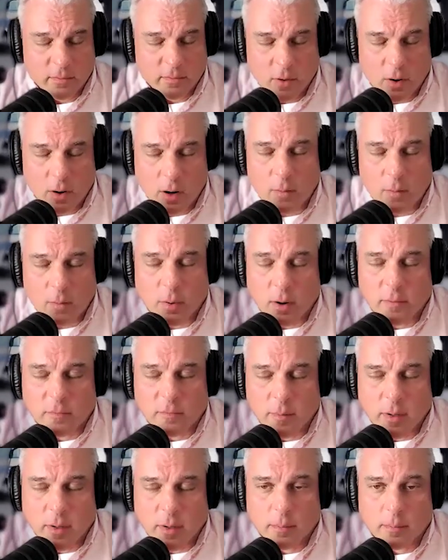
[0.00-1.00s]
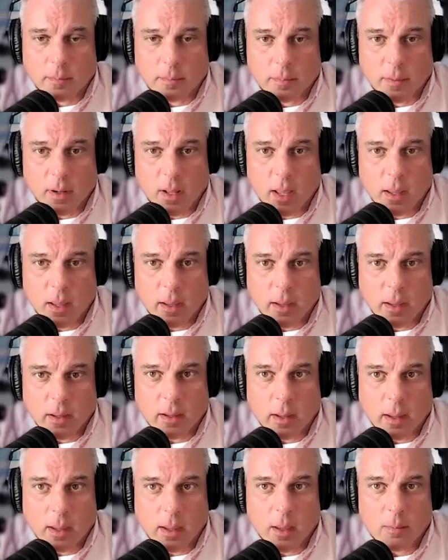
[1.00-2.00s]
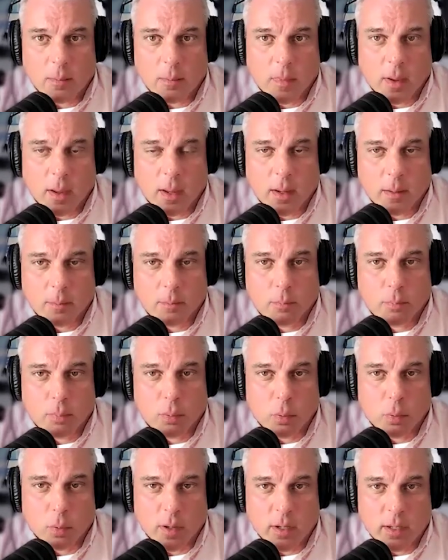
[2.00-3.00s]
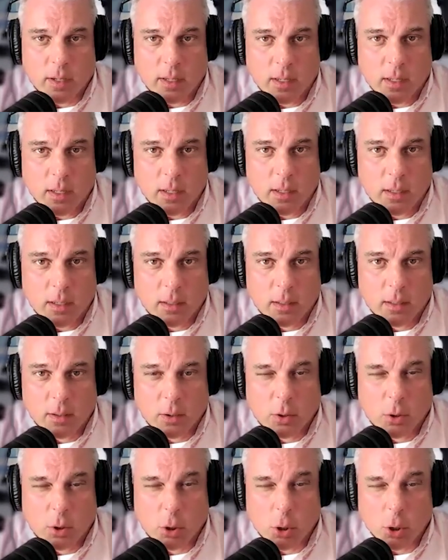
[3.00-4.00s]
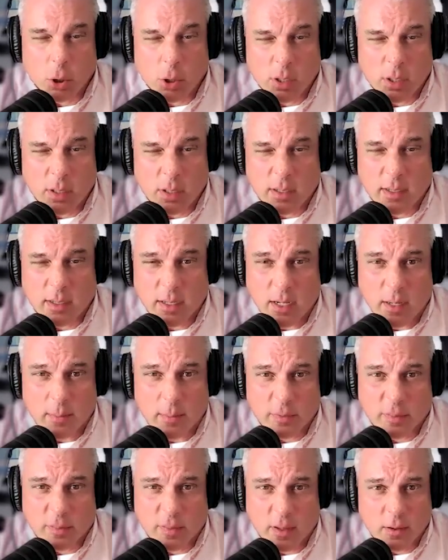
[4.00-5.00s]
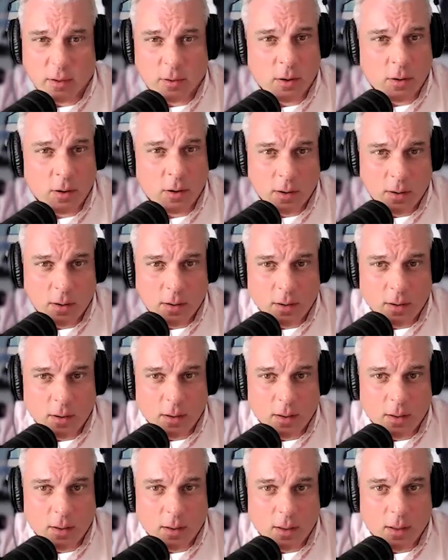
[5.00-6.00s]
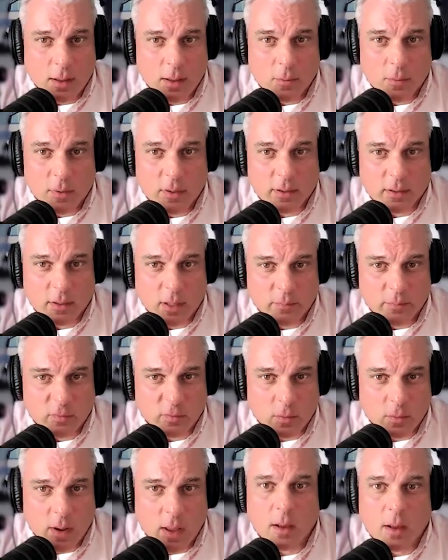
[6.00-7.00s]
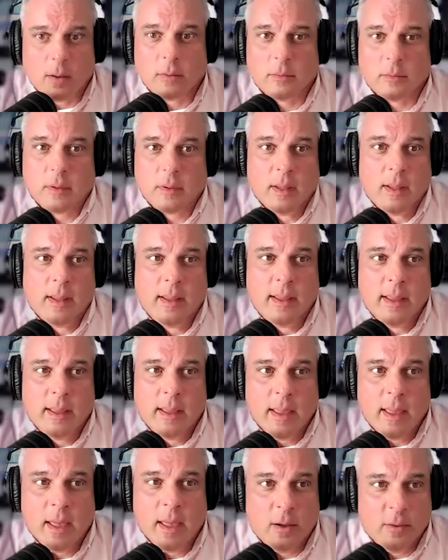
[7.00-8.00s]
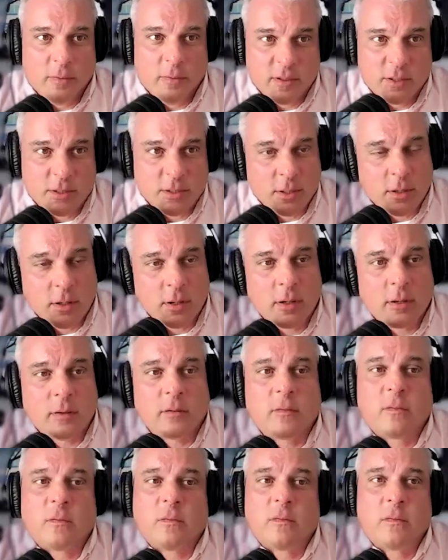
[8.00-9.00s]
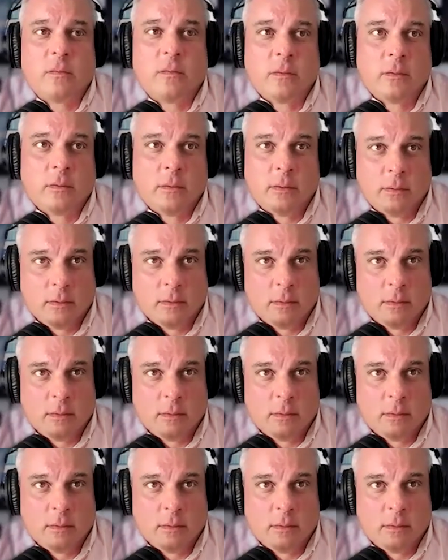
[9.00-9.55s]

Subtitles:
This is the hard part for me, but I am a pretty good, deep thinker when it comes around health insurance,